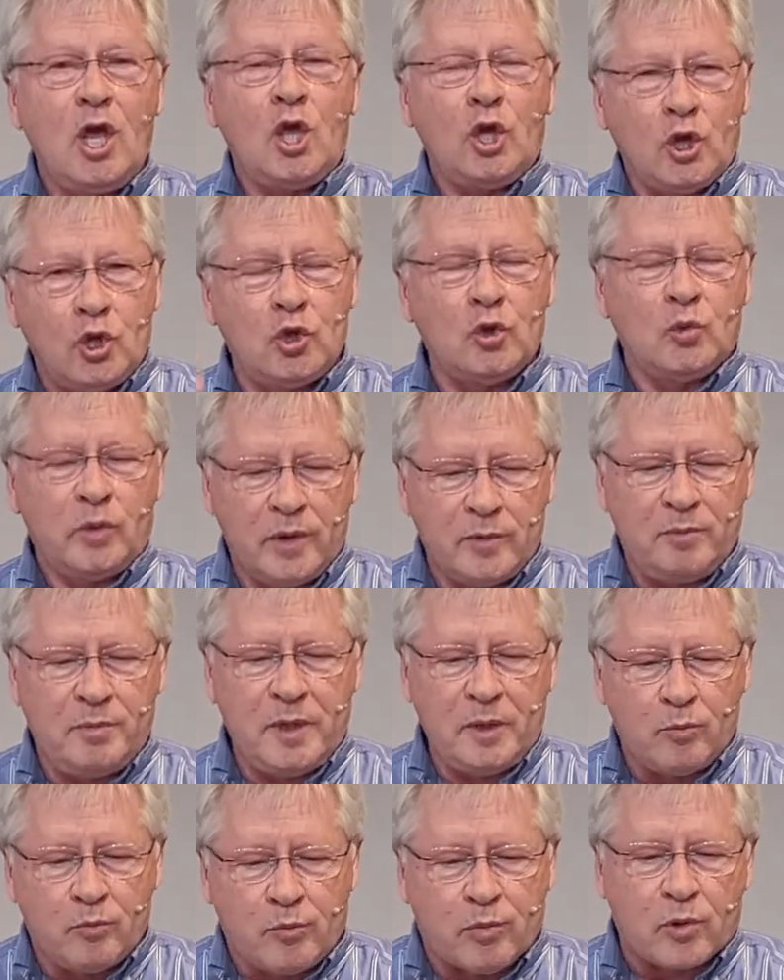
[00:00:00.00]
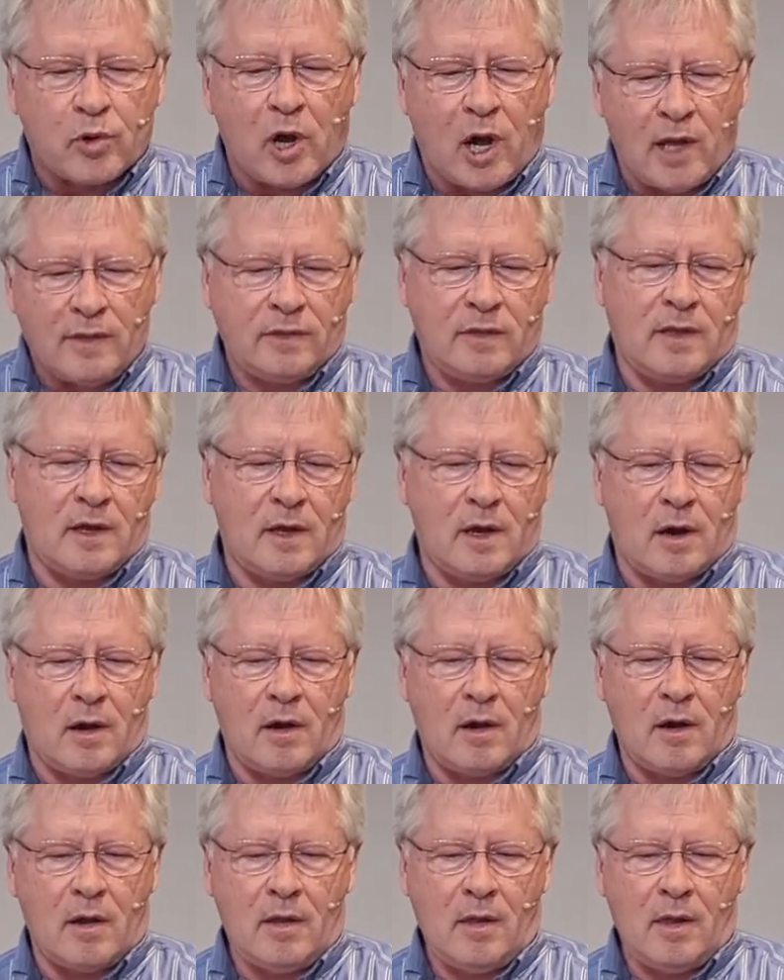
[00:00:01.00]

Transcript: You would be brought there.